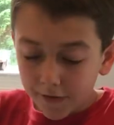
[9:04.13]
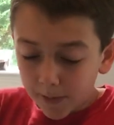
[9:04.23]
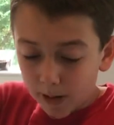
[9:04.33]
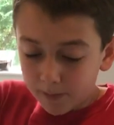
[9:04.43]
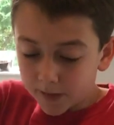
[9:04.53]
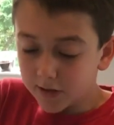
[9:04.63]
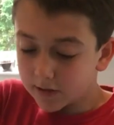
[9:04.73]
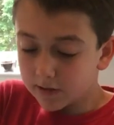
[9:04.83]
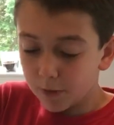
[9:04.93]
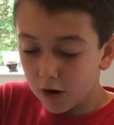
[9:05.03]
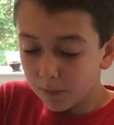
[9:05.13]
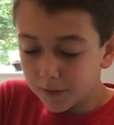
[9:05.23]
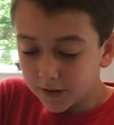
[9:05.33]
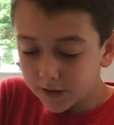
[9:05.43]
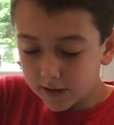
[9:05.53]
them up into small
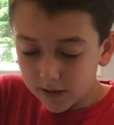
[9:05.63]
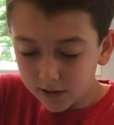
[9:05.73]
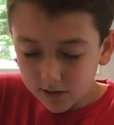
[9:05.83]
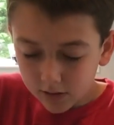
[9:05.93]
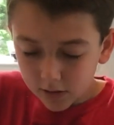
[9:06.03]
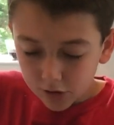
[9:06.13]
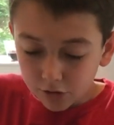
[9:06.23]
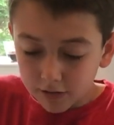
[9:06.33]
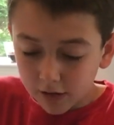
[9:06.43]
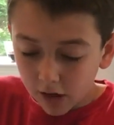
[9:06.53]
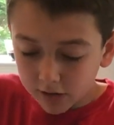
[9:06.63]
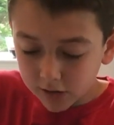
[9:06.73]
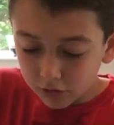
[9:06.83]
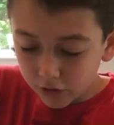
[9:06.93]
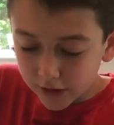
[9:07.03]
pieces. You can
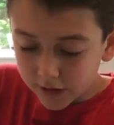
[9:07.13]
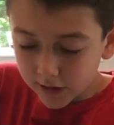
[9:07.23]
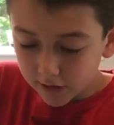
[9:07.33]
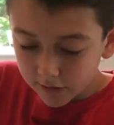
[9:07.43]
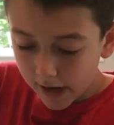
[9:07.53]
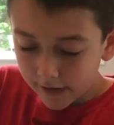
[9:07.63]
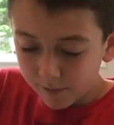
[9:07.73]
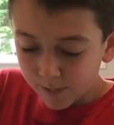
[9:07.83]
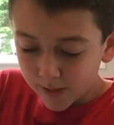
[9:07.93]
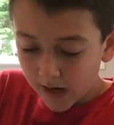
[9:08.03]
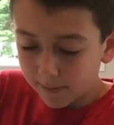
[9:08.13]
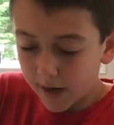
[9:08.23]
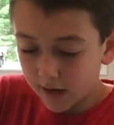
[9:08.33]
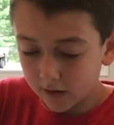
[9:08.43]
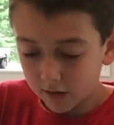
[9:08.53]
also rinse your knife, but I'm
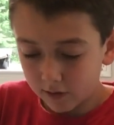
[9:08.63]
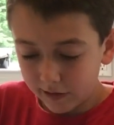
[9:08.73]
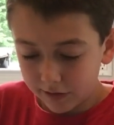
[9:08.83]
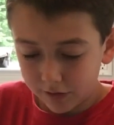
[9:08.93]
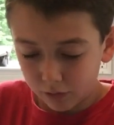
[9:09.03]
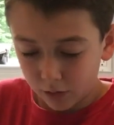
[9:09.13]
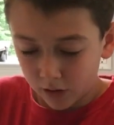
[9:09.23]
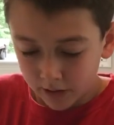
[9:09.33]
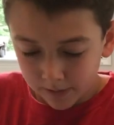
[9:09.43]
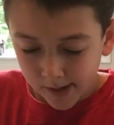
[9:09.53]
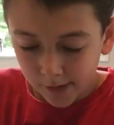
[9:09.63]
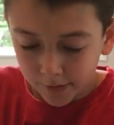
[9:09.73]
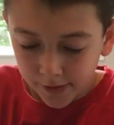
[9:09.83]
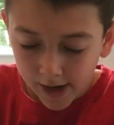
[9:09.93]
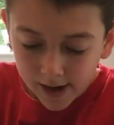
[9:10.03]
not going to worry about
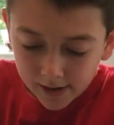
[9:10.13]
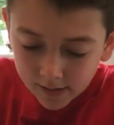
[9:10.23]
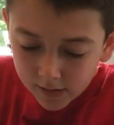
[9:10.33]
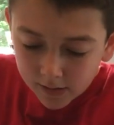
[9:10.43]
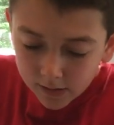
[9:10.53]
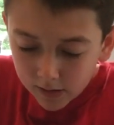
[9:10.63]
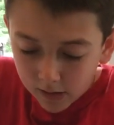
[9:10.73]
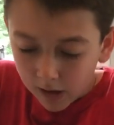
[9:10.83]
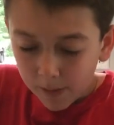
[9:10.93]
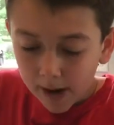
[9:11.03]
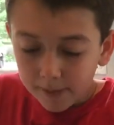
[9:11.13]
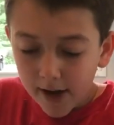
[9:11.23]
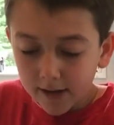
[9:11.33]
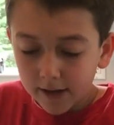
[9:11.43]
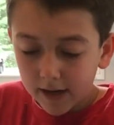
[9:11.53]
that. I'm not
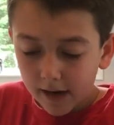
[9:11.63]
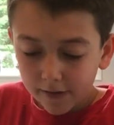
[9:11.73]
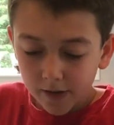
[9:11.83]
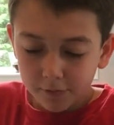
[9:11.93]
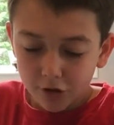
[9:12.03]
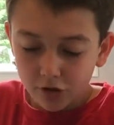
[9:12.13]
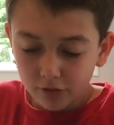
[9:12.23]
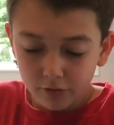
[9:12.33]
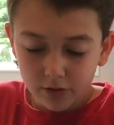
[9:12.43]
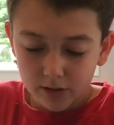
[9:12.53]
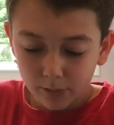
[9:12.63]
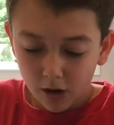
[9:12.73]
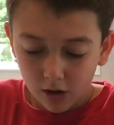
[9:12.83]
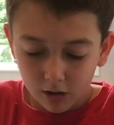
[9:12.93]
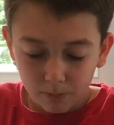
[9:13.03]
gonna cut them too
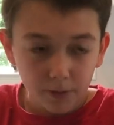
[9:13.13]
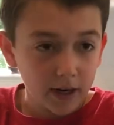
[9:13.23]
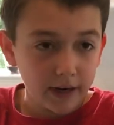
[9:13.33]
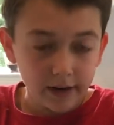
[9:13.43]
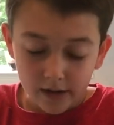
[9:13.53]
small, but